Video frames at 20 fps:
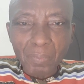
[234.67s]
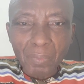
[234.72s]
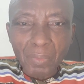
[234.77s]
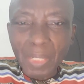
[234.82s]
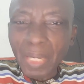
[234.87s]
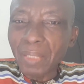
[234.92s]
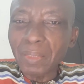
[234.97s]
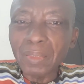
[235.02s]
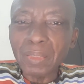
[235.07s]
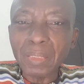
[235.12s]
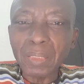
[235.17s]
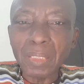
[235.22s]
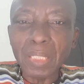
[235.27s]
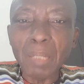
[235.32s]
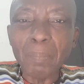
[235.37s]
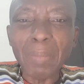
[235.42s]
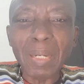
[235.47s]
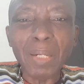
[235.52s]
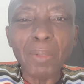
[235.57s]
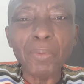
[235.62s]
now
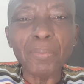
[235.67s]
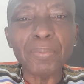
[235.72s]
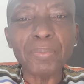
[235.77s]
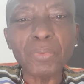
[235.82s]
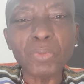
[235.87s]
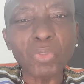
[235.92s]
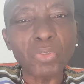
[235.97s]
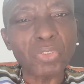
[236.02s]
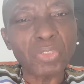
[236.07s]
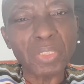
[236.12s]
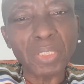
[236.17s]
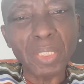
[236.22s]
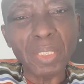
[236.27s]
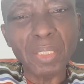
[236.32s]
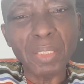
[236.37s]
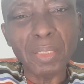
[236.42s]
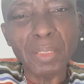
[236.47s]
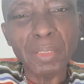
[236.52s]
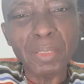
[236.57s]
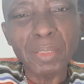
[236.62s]
came out to
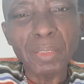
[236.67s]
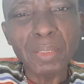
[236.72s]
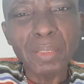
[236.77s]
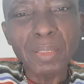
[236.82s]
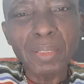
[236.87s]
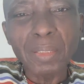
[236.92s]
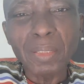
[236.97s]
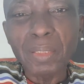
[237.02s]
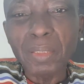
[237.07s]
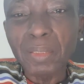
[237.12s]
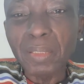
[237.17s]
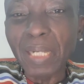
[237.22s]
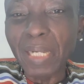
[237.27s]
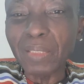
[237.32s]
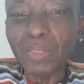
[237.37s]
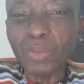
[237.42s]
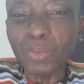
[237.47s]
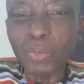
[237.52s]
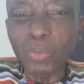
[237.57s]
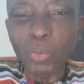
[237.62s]
say
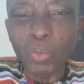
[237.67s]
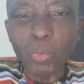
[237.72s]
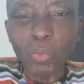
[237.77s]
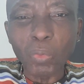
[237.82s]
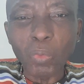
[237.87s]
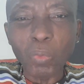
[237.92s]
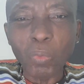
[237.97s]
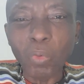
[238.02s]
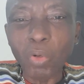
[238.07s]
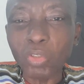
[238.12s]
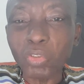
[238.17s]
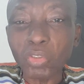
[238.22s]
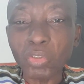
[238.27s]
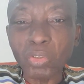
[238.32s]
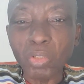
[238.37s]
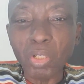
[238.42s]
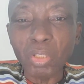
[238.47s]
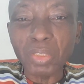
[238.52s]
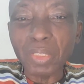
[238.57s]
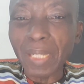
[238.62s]
that coup was
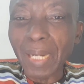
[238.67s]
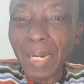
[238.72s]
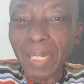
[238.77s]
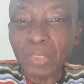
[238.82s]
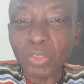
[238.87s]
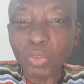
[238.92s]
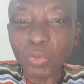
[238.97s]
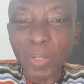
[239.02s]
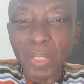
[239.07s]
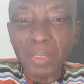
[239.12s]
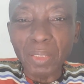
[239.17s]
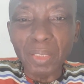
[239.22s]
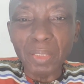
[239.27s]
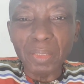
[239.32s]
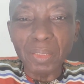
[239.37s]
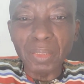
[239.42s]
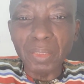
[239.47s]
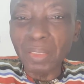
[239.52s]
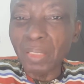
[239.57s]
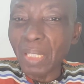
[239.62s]
not
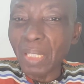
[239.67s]
actually